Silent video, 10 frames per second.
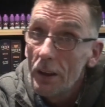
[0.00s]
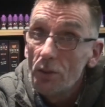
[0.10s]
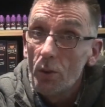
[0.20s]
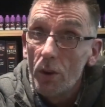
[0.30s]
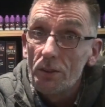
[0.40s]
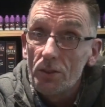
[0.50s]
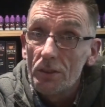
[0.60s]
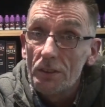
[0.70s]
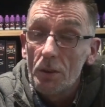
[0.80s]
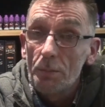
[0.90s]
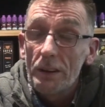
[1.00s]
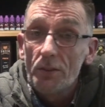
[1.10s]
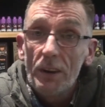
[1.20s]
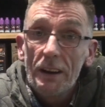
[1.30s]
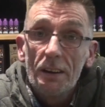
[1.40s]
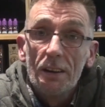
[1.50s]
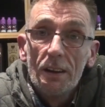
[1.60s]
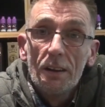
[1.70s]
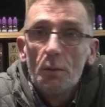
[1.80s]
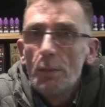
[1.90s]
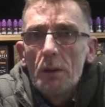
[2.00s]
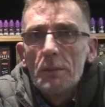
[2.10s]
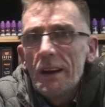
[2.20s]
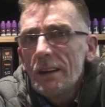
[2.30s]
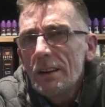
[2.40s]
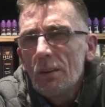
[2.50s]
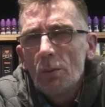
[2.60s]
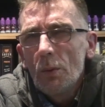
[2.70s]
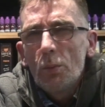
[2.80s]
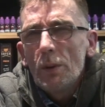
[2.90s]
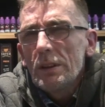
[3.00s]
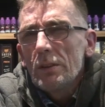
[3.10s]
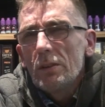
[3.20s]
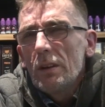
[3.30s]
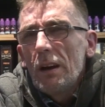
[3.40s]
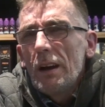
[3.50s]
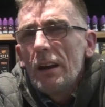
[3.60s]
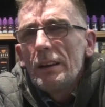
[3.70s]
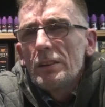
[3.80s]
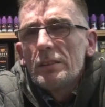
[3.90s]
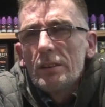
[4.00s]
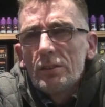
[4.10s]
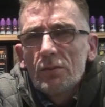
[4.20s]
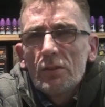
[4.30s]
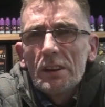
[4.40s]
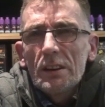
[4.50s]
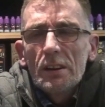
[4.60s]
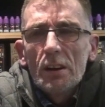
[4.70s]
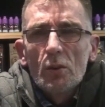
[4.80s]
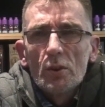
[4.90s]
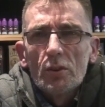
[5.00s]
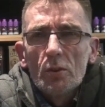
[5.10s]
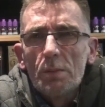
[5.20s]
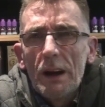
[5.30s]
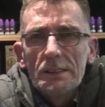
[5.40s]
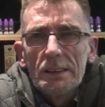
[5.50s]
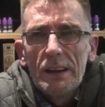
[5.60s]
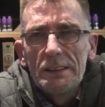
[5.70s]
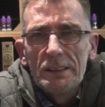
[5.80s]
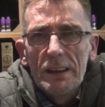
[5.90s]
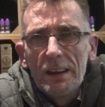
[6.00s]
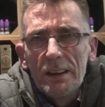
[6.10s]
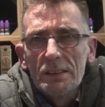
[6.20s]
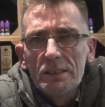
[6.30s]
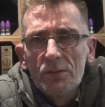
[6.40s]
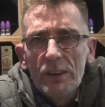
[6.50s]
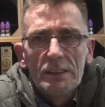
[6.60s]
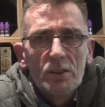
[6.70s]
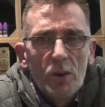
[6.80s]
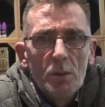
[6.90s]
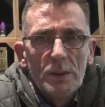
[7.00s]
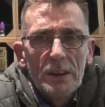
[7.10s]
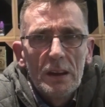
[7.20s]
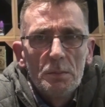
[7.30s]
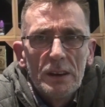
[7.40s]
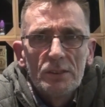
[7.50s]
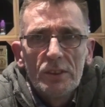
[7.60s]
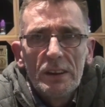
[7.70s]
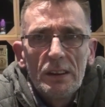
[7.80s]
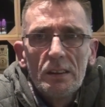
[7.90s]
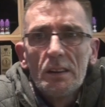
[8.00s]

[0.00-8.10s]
I know it's a big thing, But America, you've really kind of got to go back to '98 to find out about the MSA,